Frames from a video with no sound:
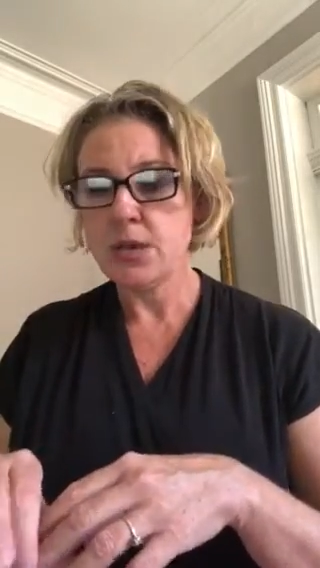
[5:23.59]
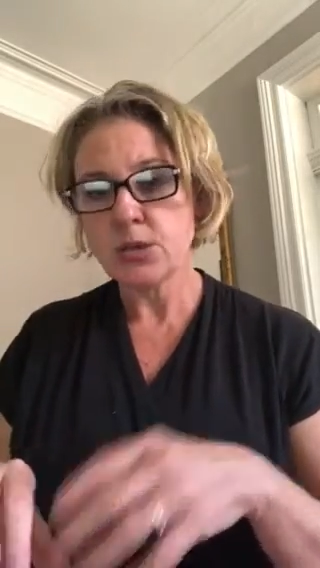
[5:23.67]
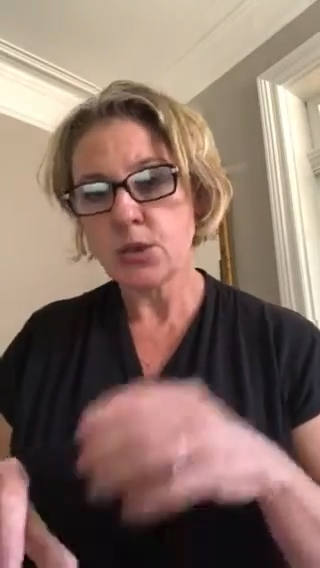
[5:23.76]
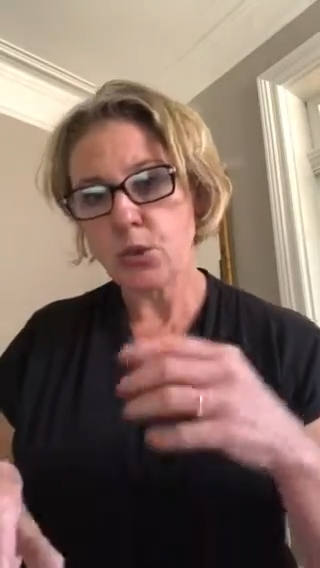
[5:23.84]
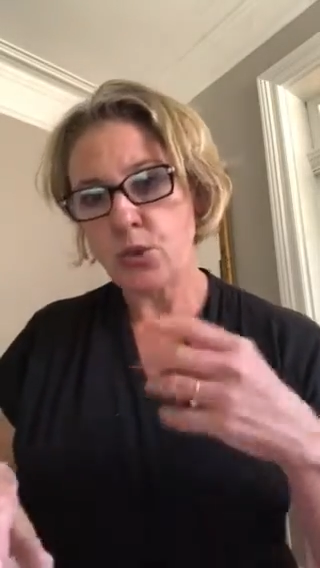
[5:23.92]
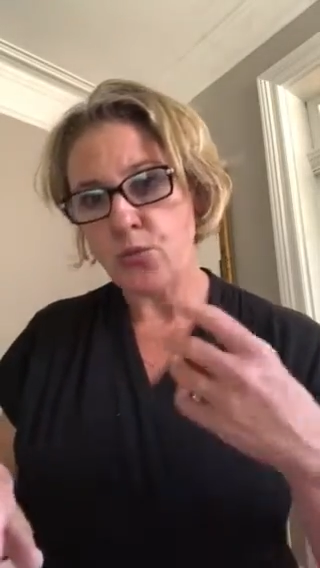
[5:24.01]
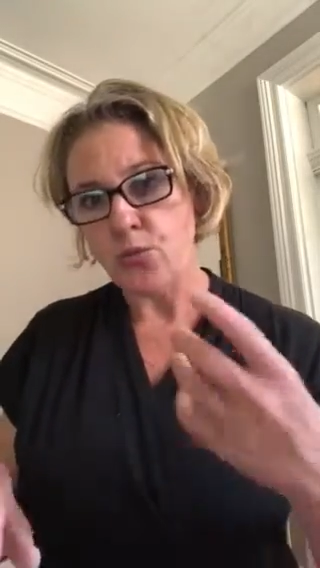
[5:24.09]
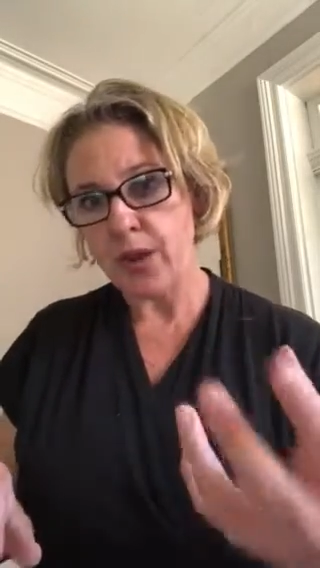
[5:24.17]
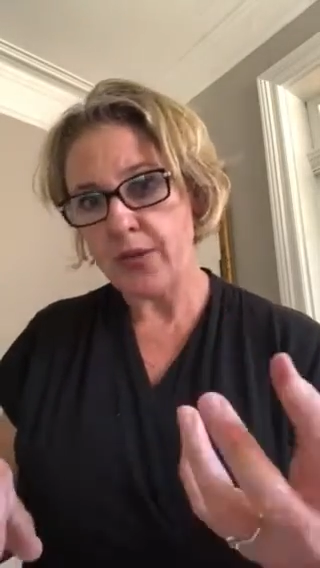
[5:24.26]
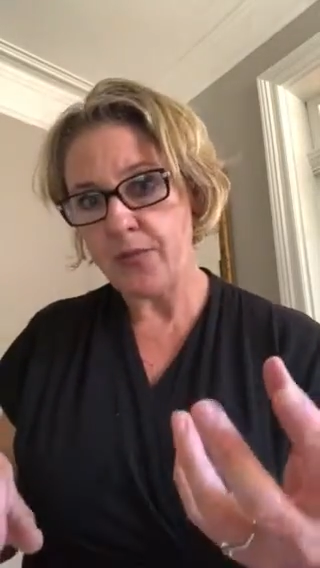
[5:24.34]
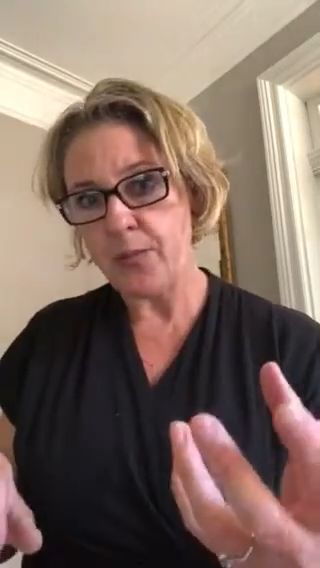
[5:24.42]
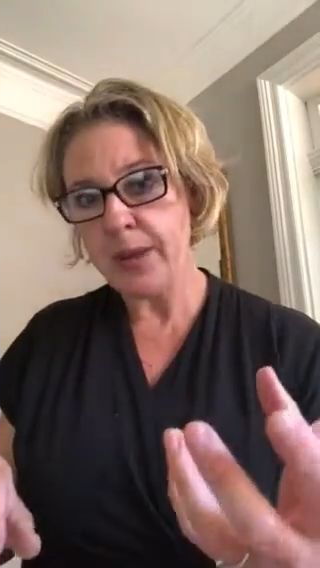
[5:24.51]
So you'll
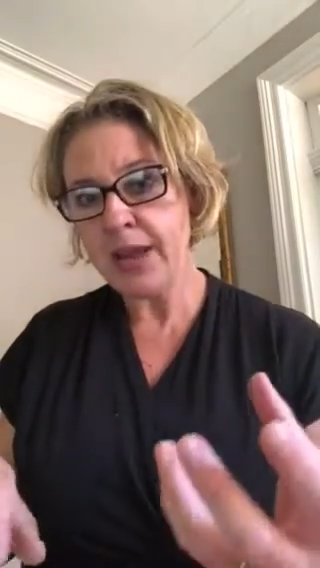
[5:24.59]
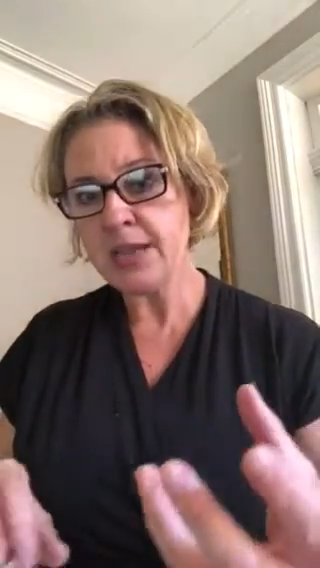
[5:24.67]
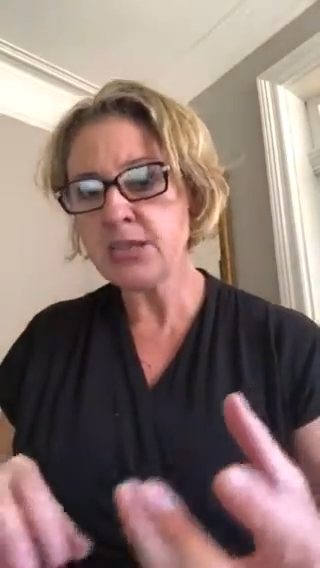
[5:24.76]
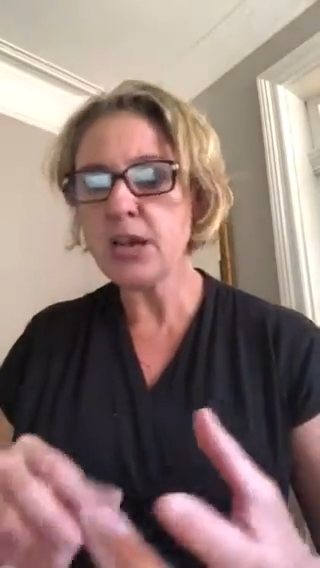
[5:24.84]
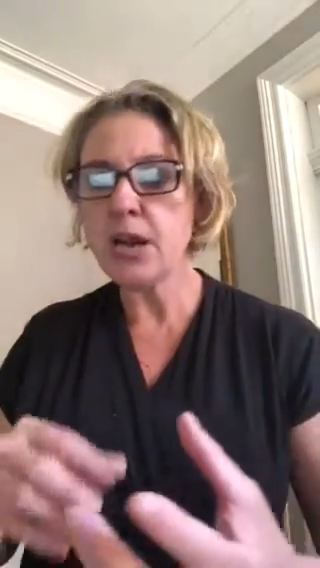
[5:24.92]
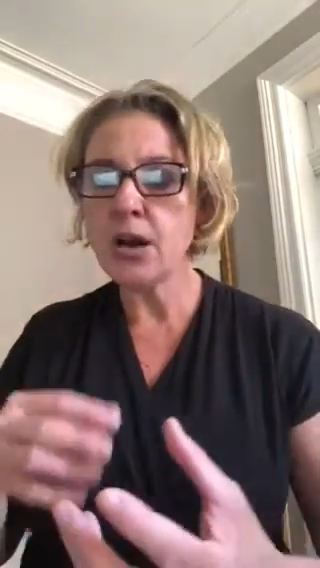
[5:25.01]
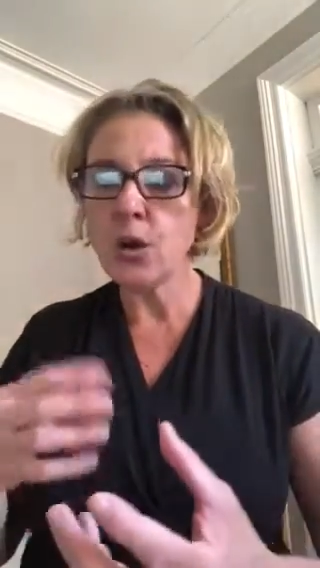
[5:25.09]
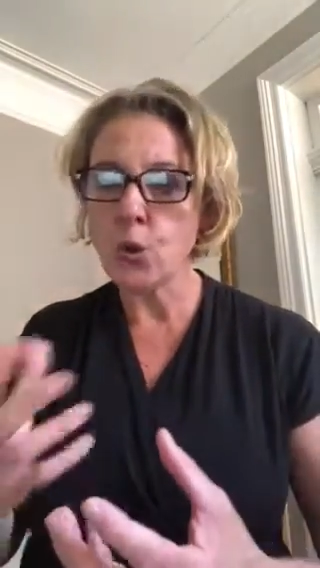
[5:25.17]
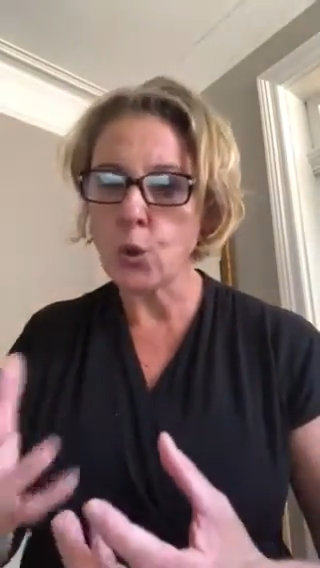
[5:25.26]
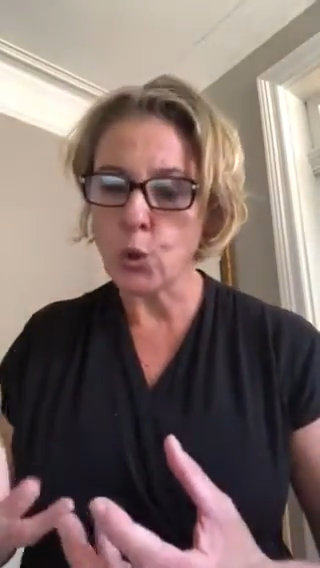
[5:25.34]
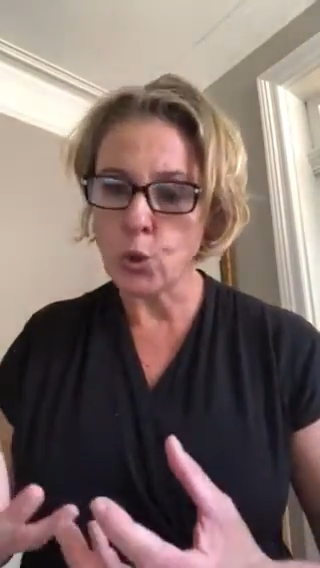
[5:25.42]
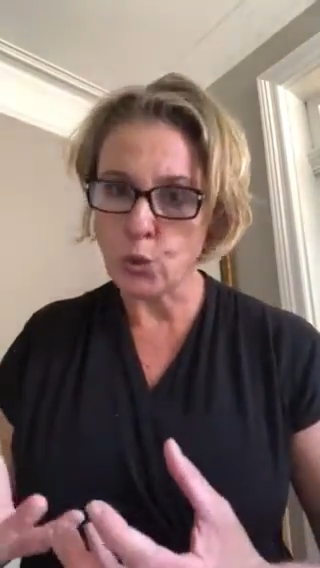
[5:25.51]
read for pleasure,
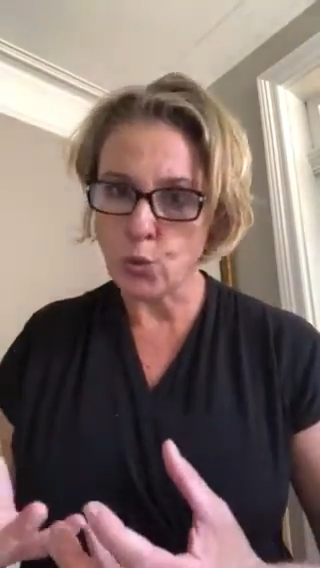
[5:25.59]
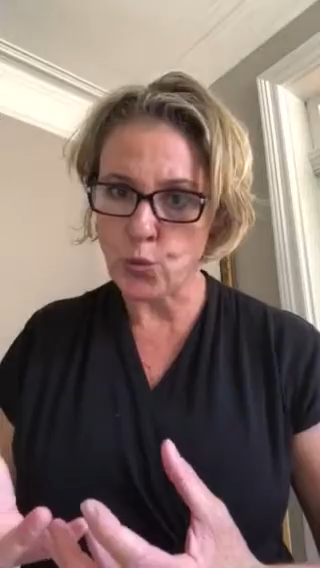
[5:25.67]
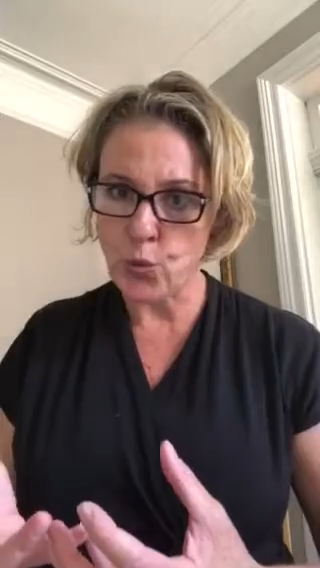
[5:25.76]
or you'll